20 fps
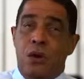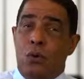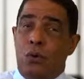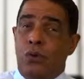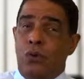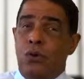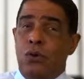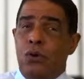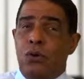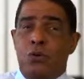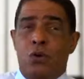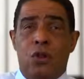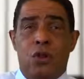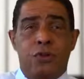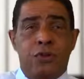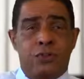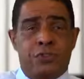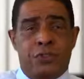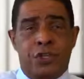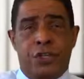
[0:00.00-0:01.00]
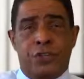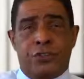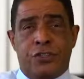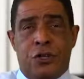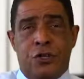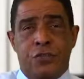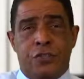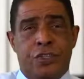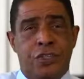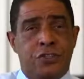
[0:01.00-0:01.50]
When you enroll in the Sales
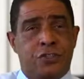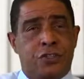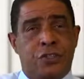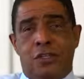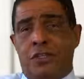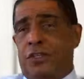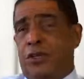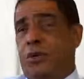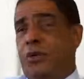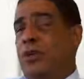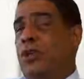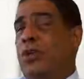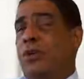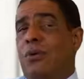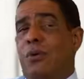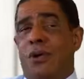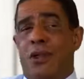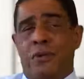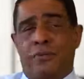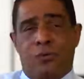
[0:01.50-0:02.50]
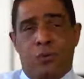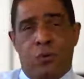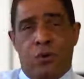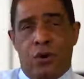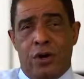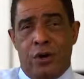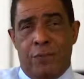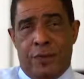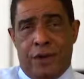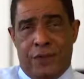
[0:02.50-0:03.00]
Coach Institute, you don't have to
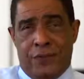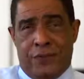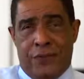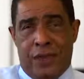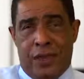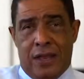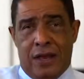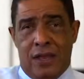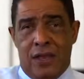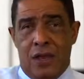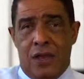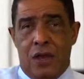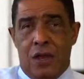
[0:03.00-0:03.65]
worry about that.